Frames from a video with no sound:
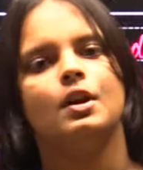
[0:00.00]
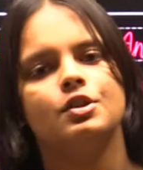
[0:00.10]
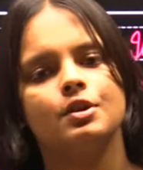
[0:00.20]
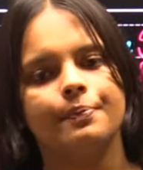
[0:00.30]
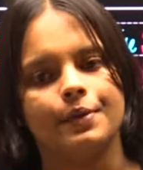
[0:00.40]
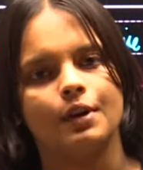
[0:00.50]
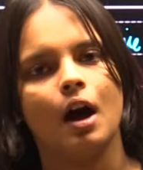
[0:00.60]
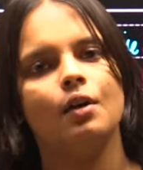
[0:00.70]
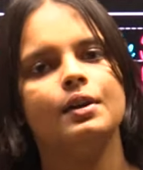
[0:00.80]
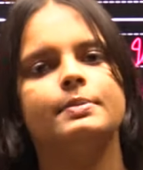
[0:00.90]
So
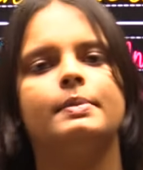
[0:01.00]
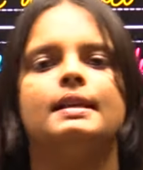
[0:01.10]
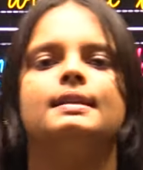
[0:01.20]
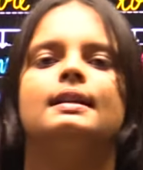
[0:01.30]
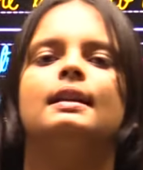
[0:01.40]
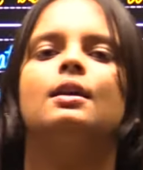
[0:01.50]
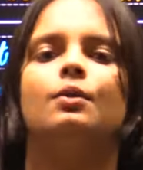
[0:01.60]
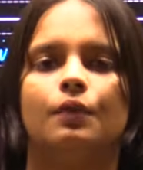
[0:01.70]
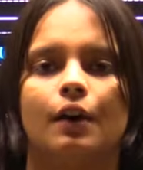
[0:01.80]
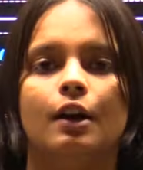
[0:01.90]
pronoun is basically a
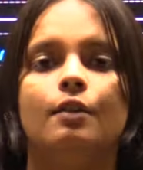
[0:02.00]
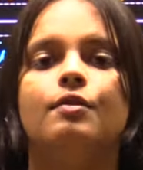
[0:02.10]
word